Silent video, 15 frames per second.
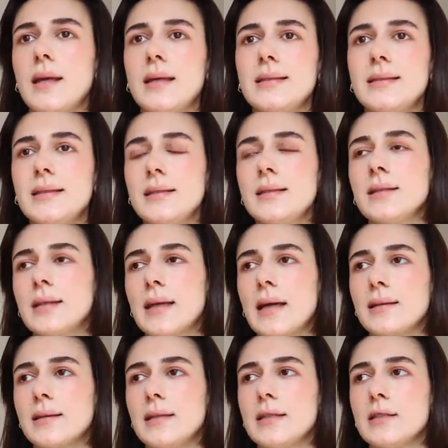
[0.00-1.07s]
I didn't
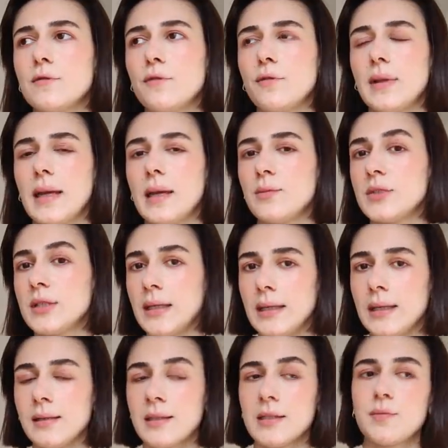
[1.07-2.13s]
get these flamed
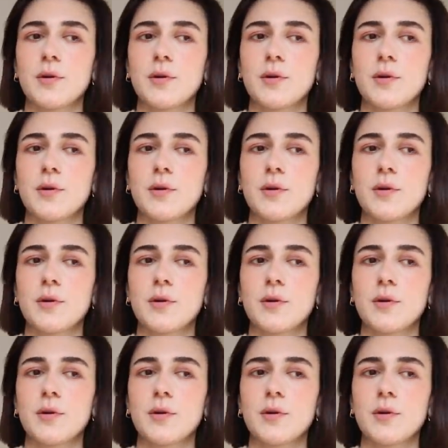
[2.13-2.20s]
heels